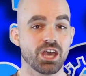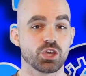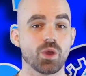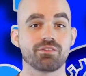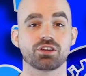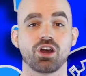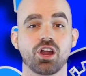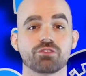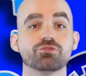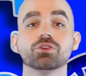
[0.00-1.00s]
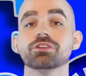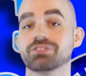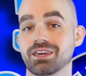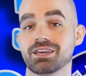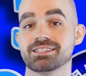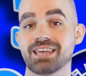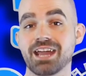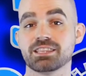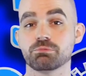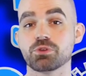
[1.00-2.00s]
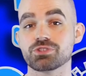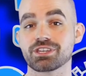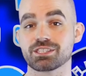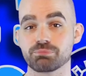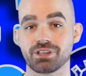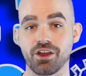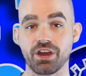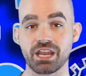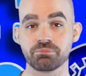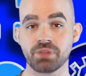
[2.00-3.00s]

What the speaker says: you have a car full of kids and the music is blaring.